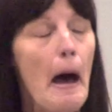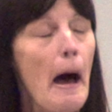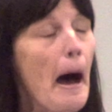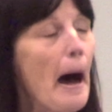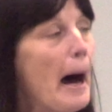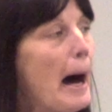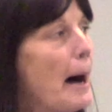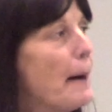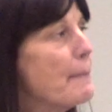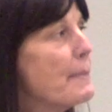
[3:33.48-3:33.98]

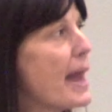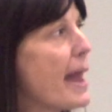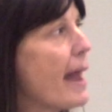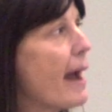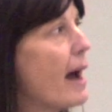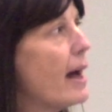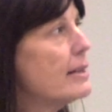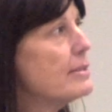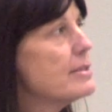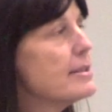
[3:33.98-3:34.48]

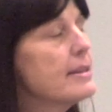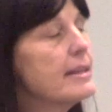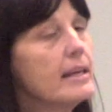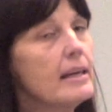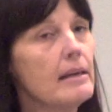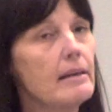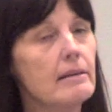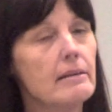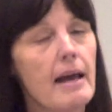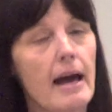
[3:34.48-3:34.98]
And
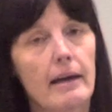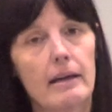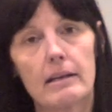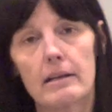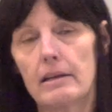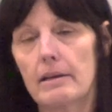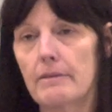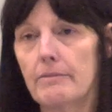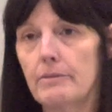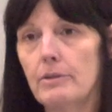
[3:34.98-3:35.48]
the
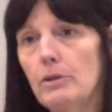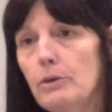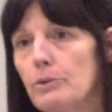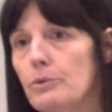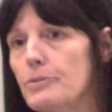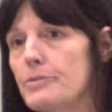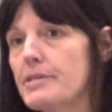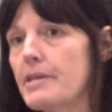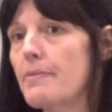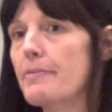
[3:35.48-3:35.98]
negative
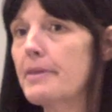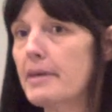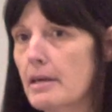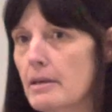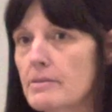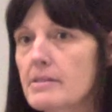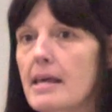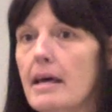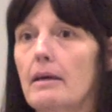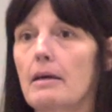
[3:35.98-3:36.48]
news and
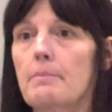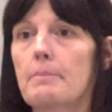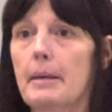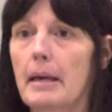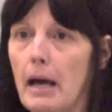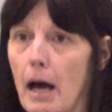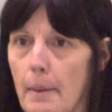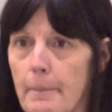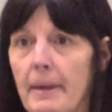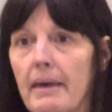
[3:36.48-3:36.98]
things that can be
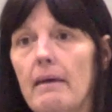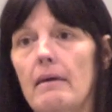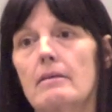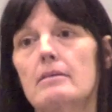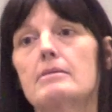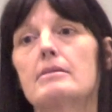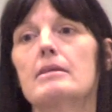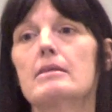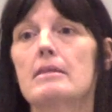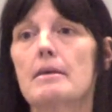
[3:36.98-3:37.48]
coming
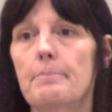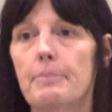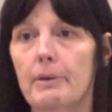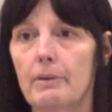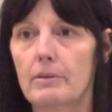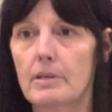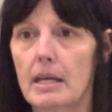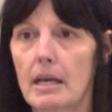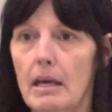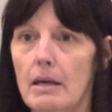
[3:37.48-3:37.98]
into the
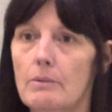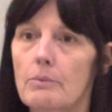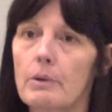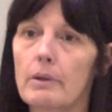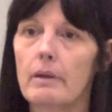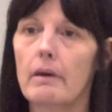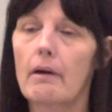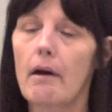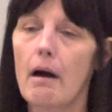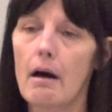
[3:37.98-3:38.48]
building can
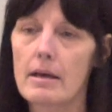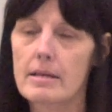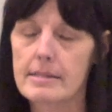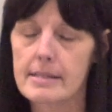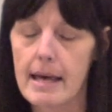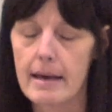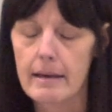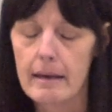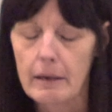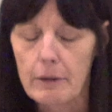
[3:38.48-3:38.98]
really cause
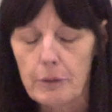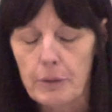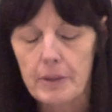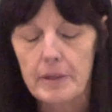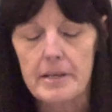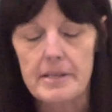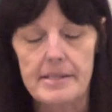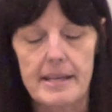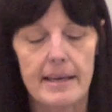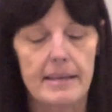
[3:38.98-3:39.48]
that
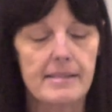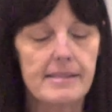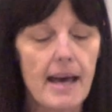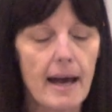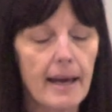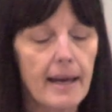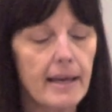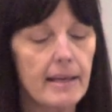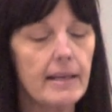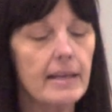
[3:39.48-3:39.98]
increased
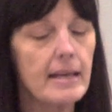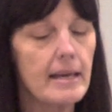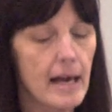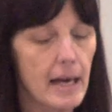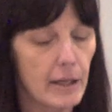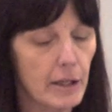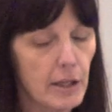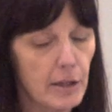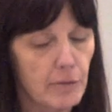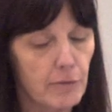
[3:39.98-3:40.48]
anxiety
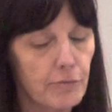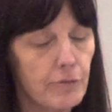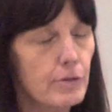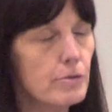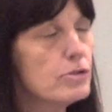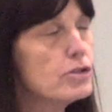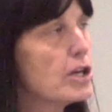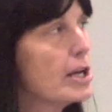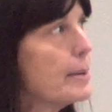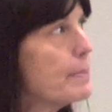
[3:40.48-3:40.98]
and
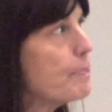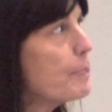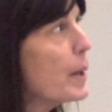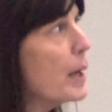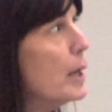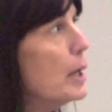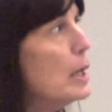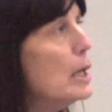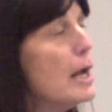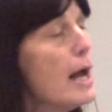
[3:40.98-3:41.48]
confusion.
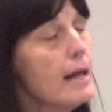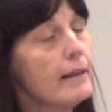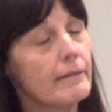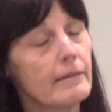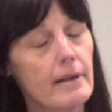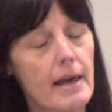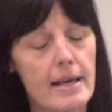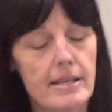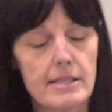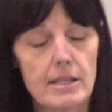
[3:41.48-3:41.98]

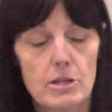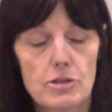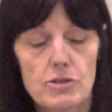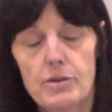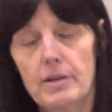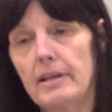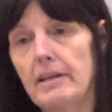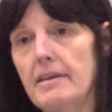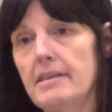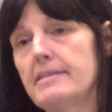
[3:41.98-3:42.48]
And as
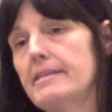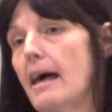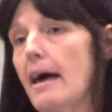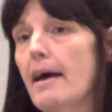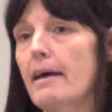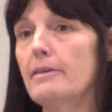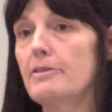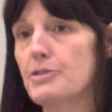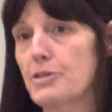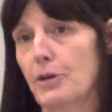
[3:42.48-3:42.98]
Katrina
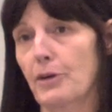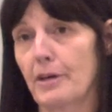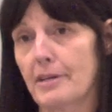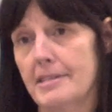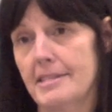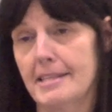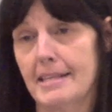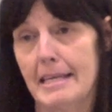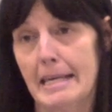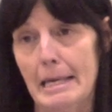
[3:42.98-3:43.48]
said, took a
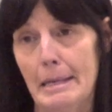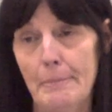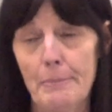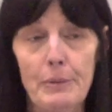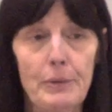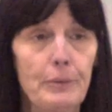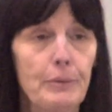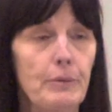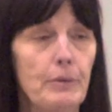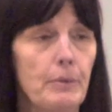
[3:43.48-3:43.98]
team,
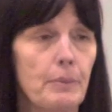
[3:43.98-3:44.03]
or